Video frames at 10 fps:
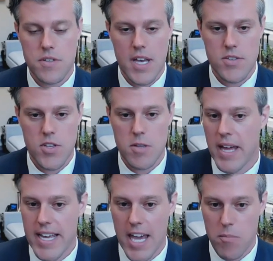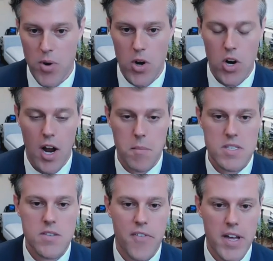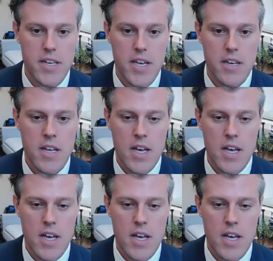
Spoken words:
So the Medicaid program is funded